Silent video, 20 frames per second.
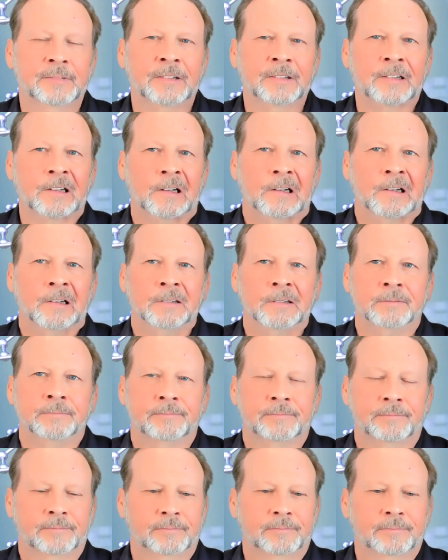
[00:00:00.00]

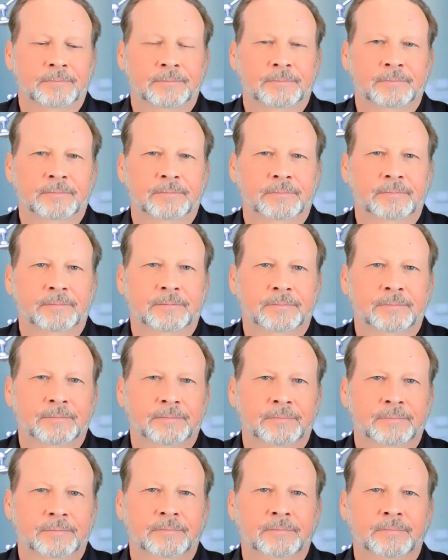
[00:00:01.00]

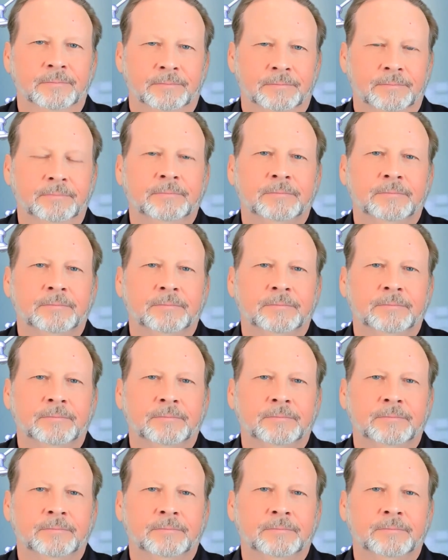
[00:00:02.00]
The person shown says nothing.